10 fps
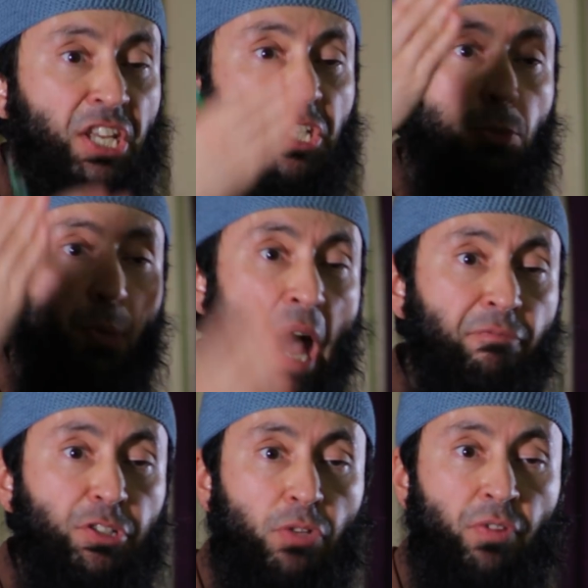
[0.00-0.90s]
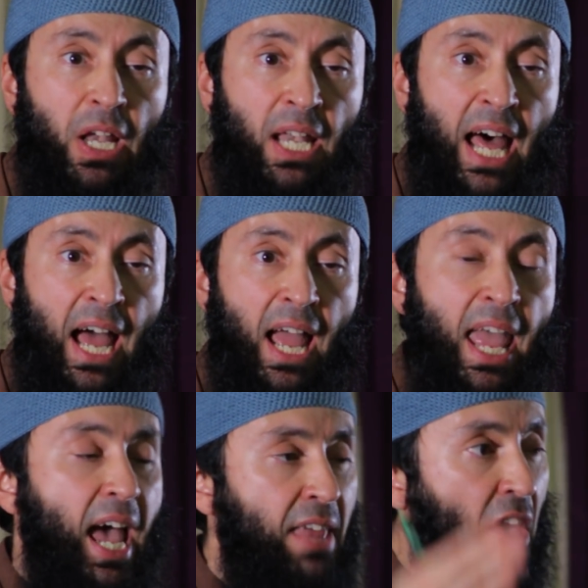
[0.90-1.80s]
sends prophets of
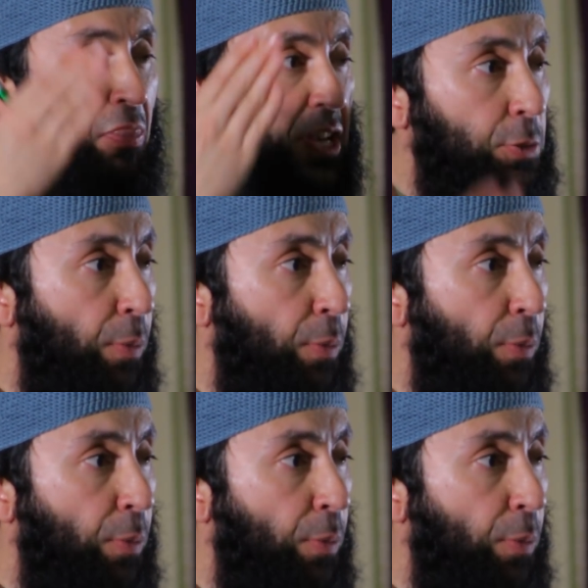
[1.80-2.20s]
Allah and that these